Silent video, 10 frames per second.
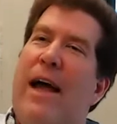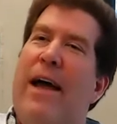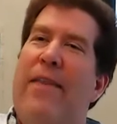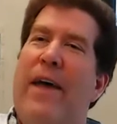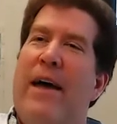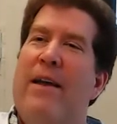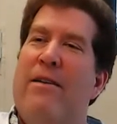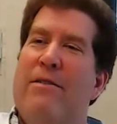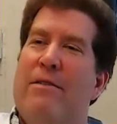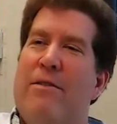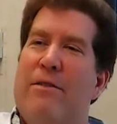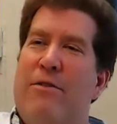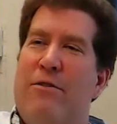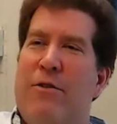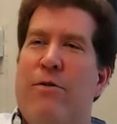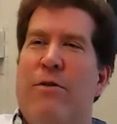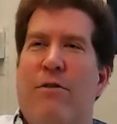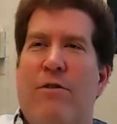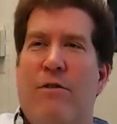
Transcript: and then students,